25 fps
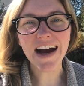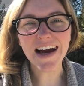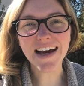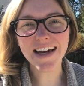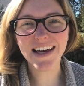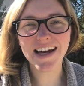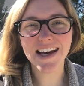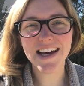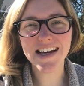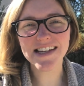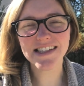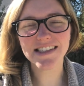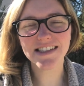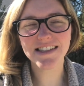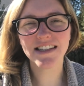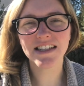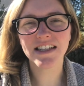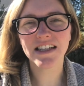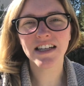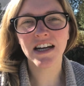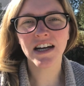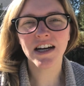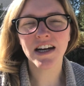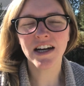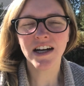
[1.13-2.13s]
Hi guys!
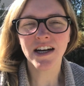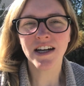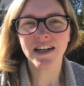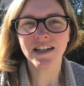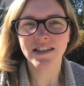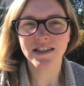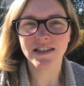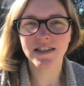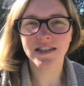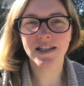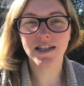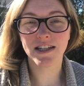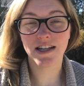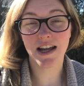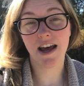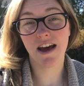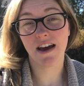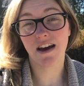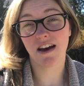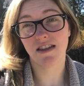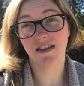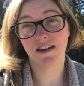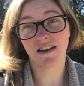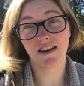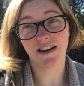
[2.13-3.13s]

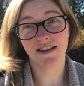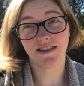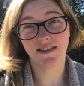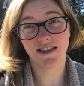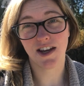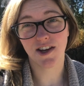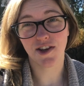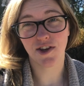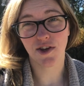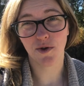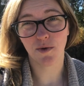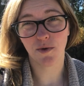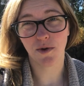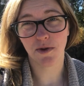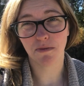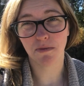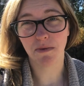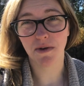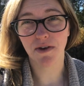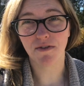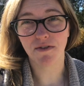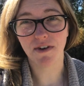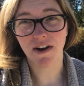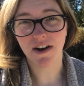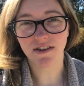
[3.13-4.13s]
Today I thought I'd take you with
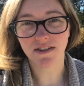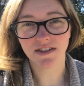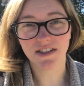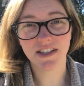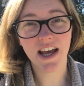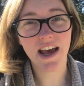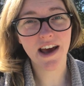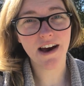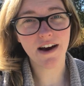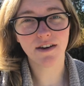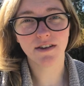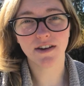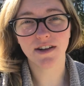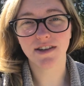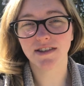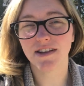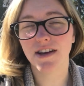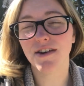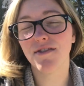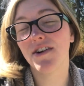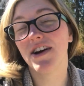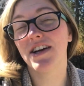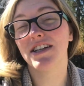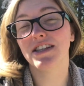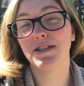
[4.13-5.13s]
me around town as
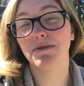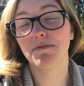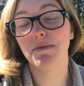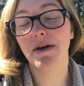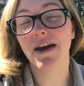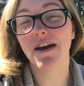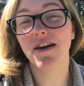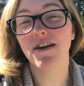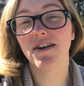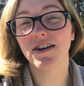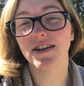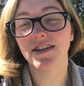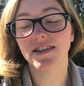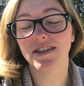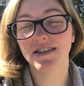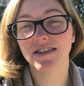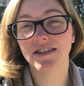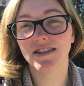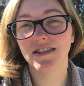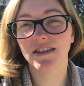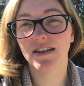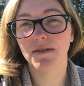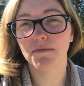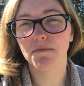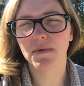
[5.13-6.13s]
I ran some
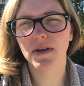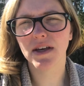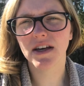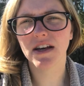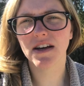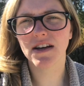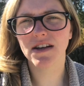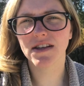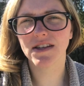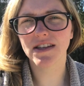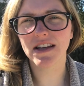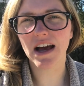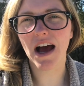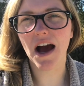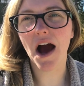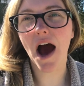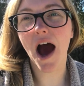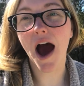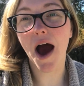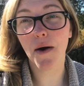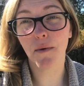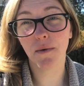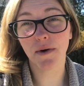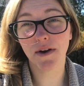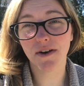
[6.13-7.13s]
errands because
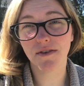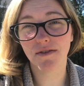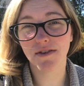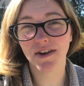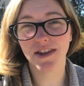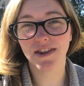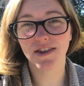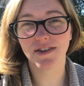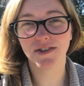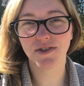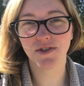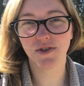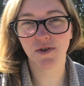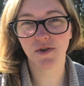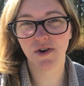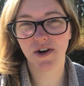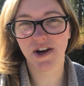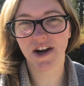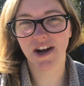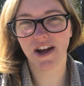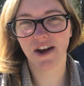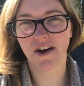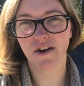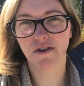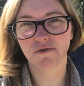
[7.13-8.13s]
I want to read the
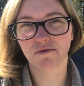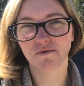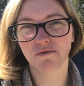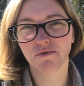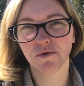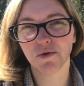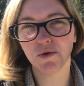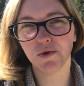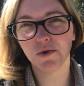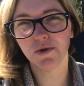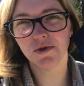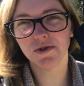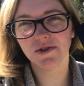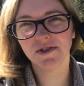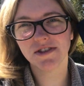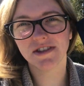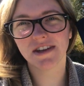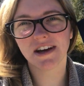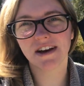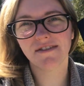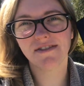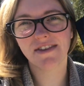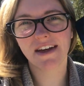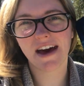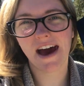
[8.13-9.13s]
story Rules
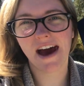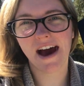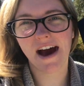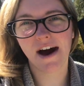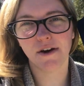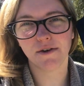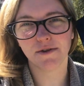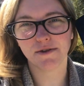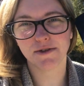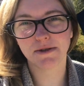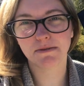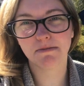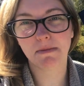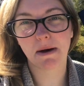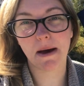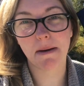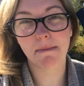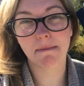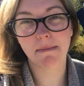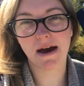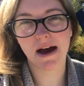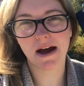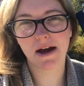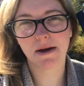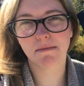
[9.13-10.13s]
of the House by
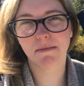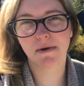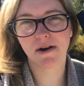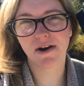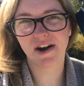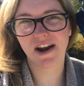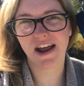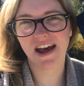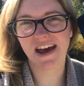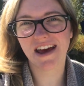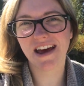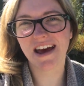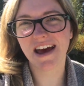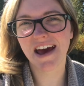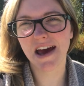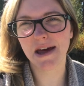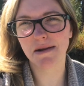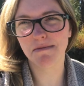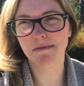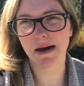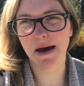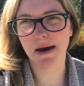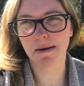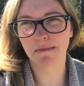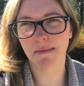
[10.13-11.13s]
Mac Barnett
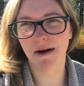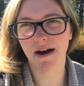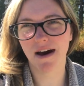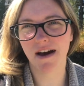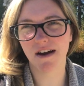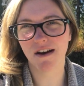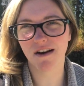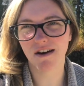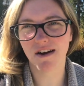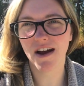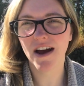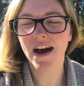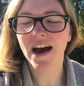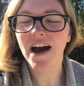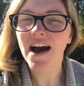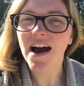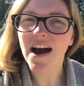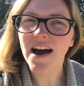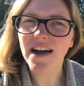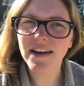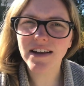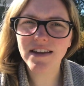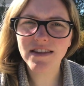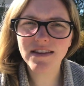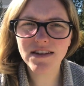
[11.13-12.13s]
and Matt Meyer.
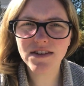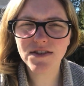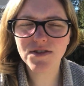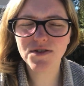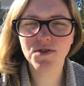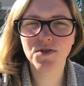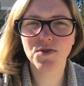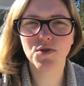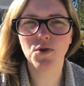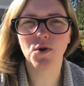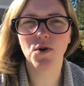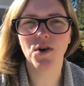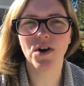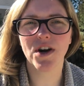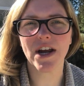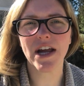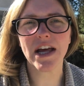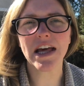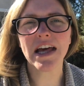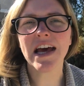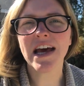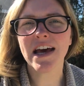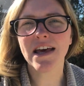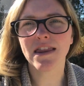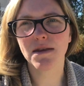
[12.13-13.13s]
And in this
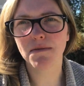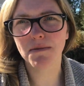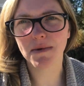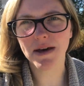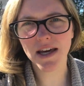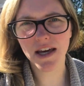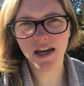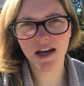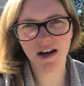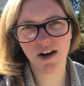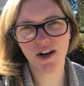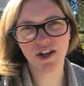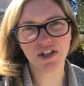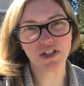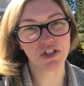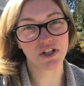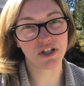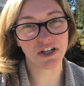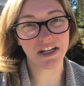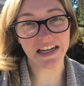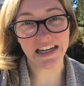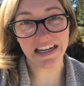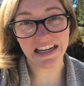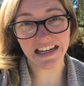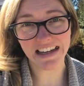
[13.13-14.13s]
story, the main
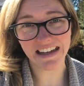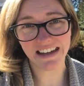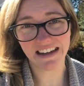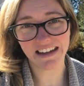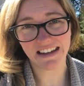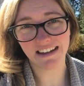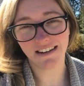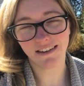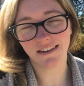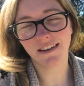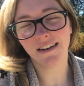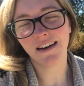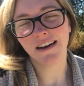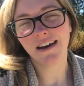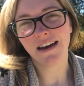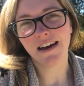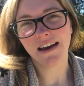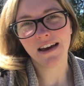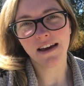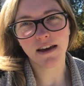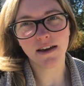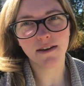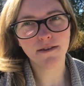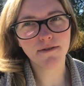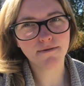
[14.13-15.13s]
character Ian,
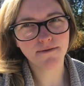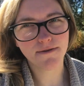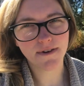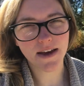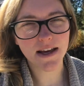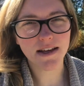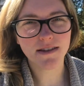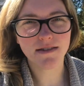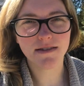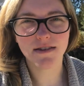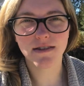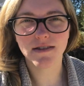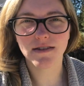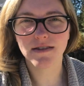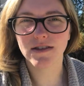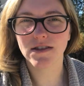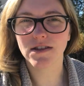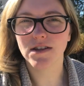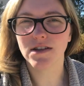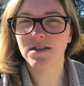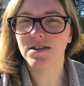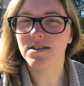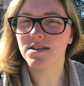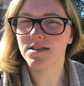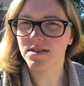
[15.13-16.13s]
he faces
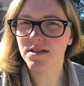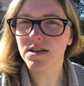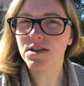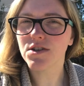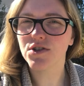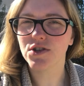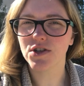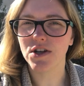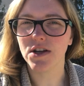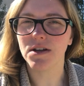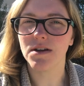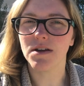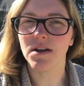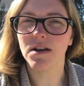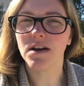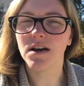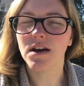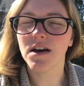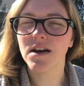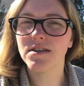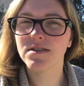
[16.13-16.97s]
the decision